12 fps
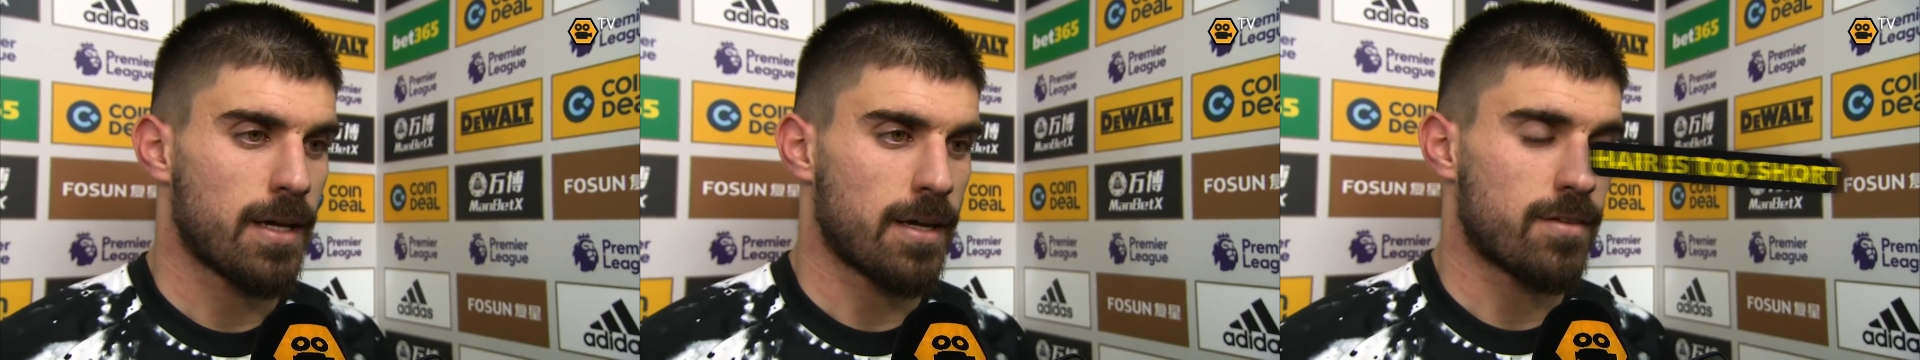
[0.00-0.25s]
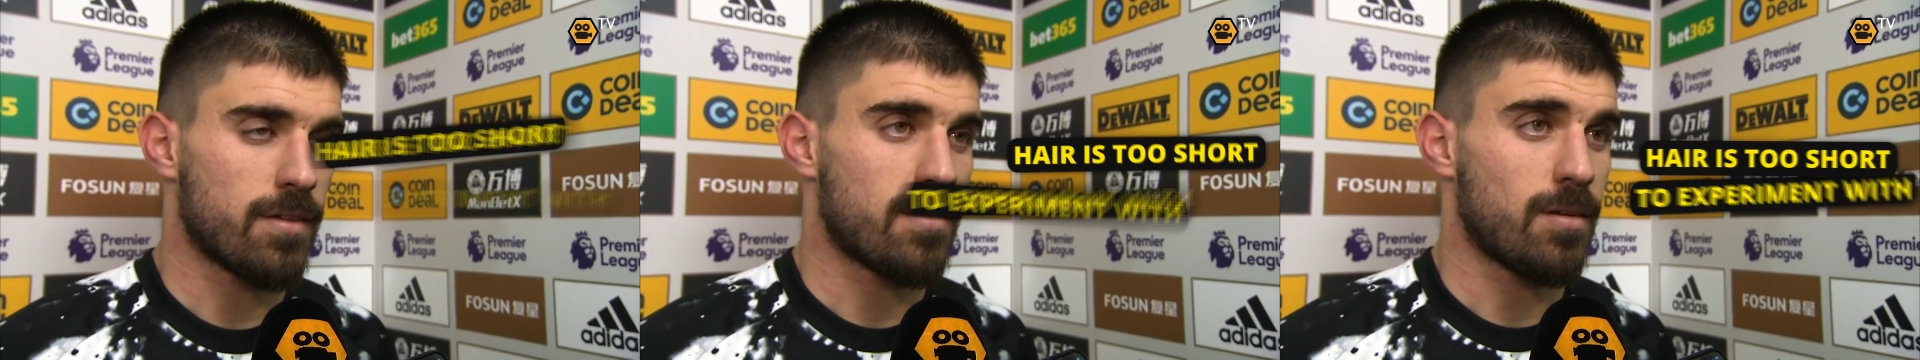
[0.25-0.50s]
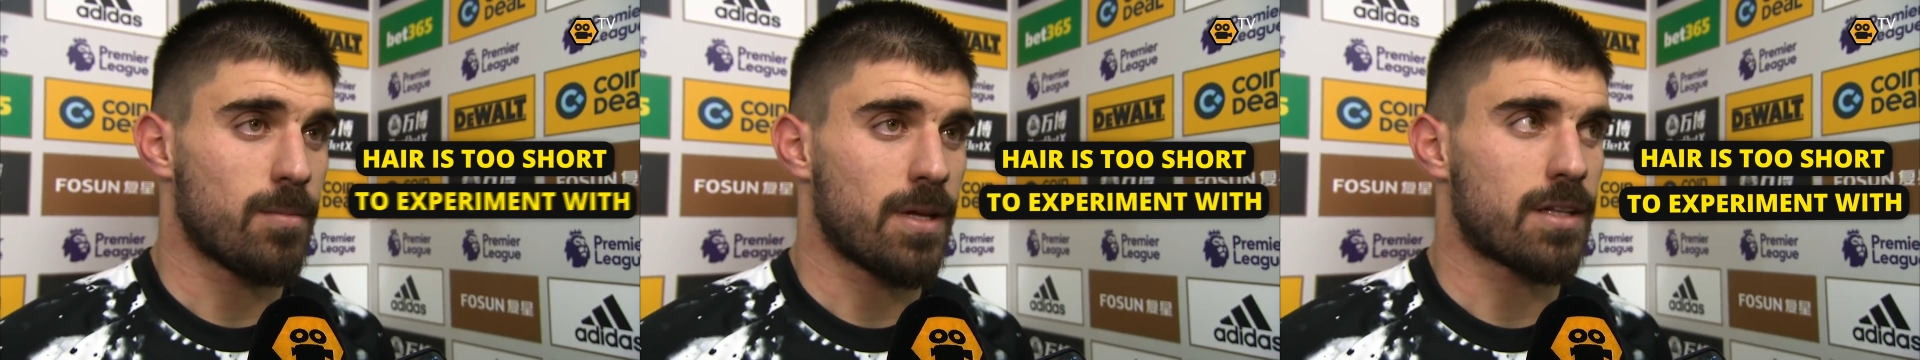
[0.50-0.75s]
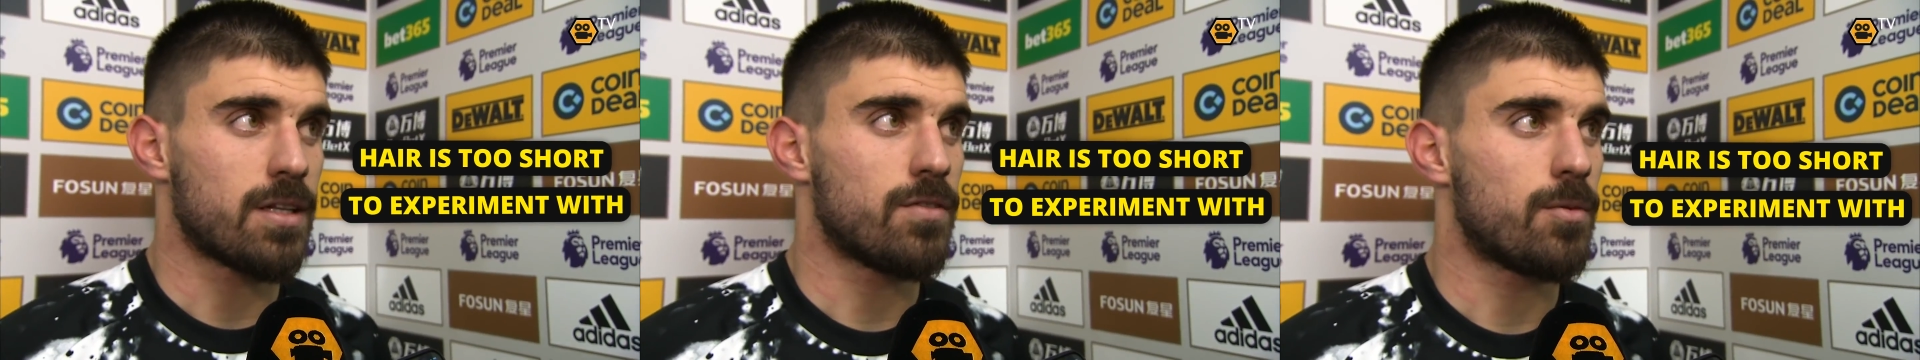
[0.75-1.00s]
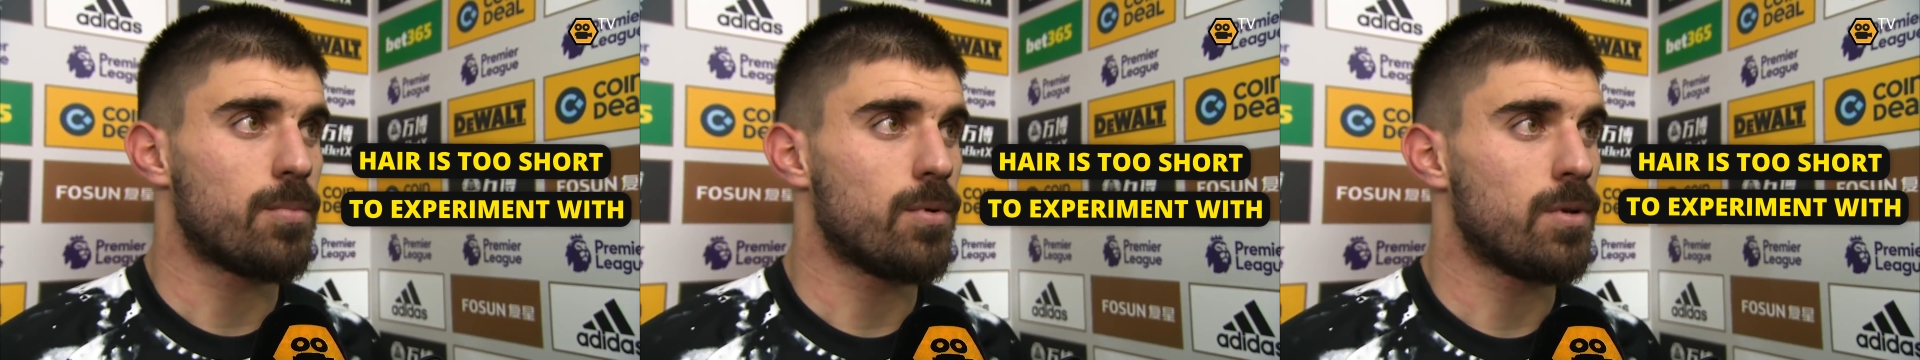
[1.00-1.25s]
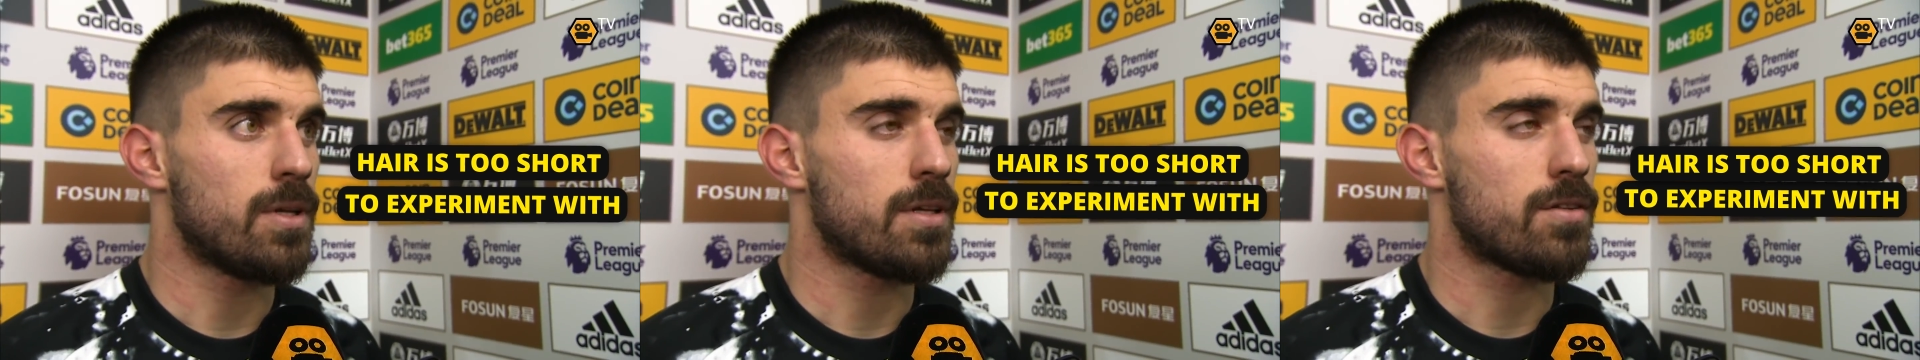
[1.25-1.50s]
the buzzcut. There isn't
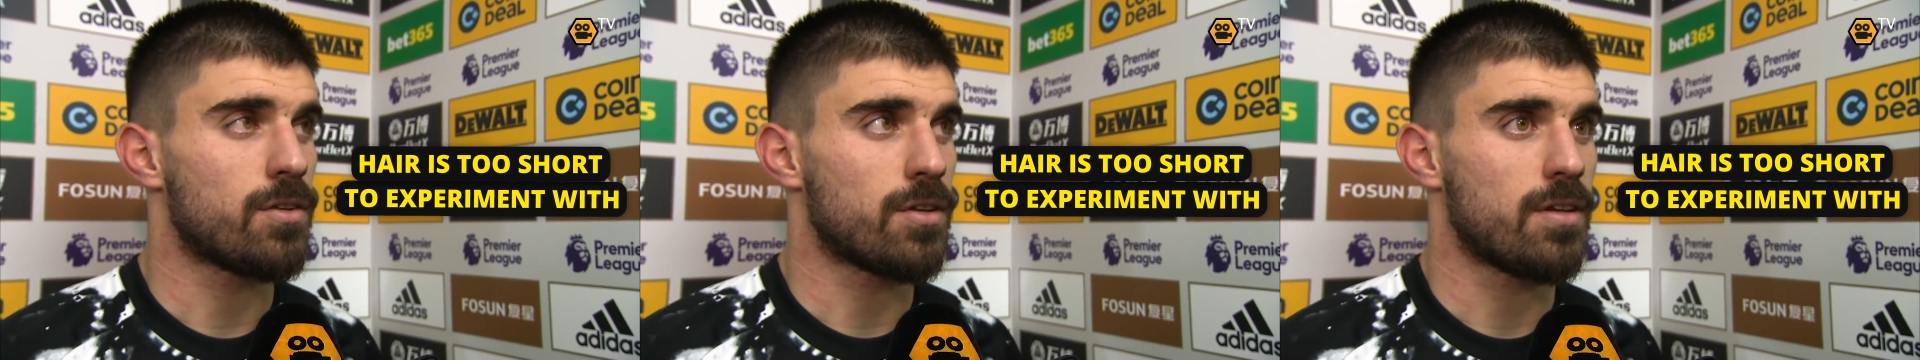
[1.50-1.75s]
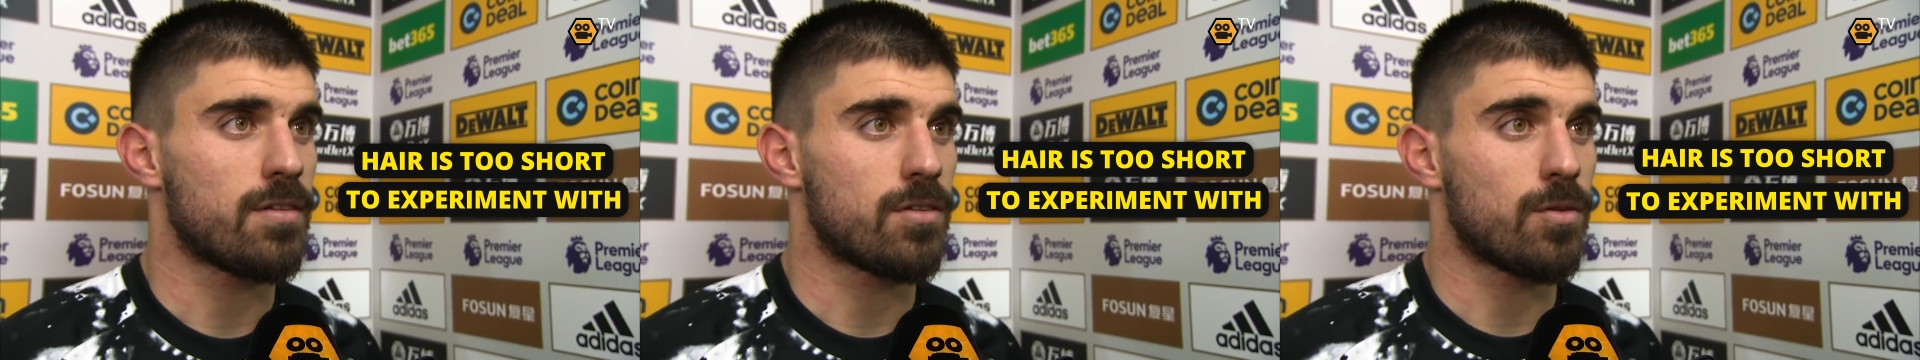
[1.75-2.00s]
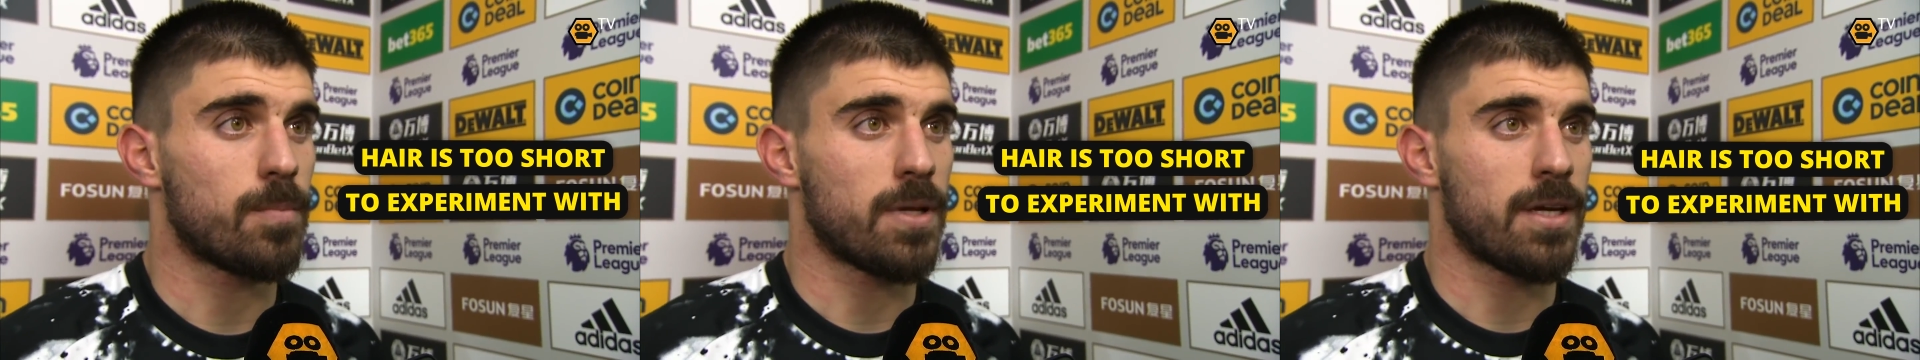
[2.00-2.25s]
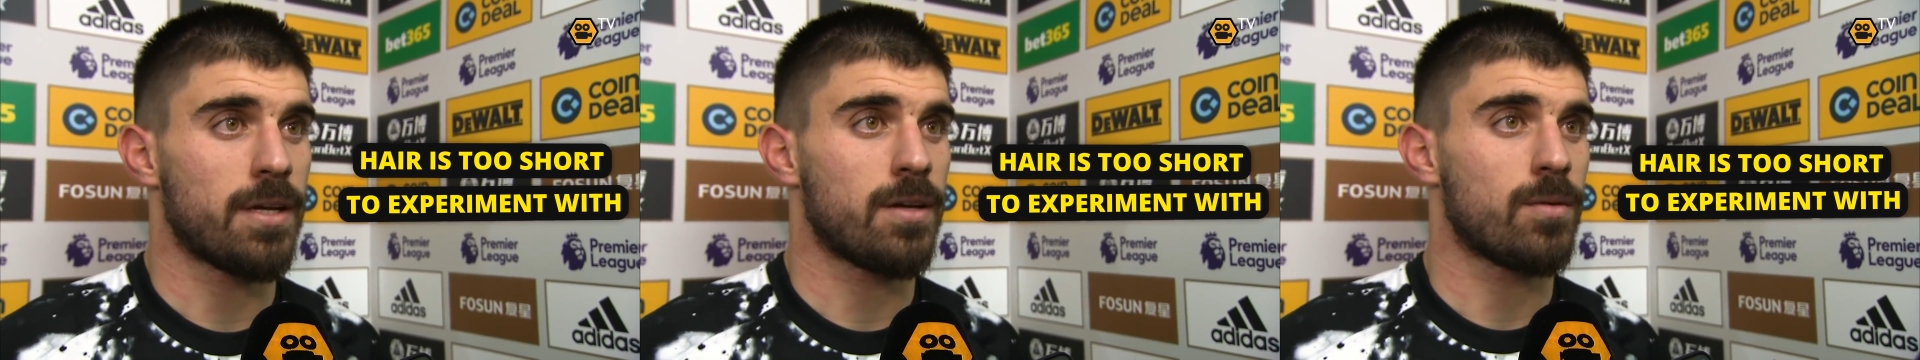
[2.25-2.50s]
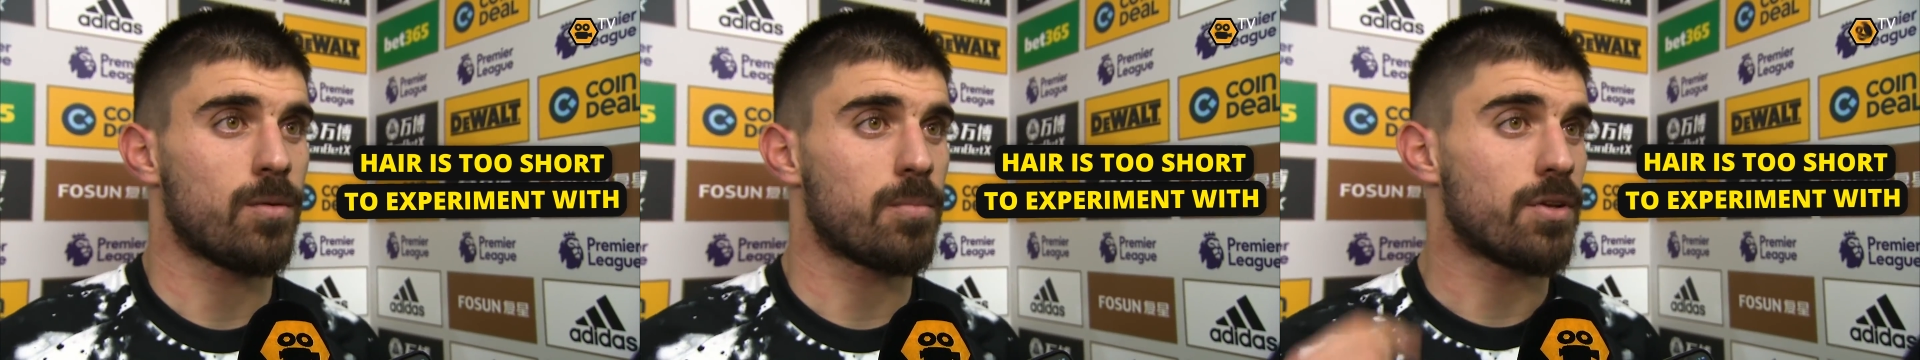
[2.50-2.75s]
much hair to play around with.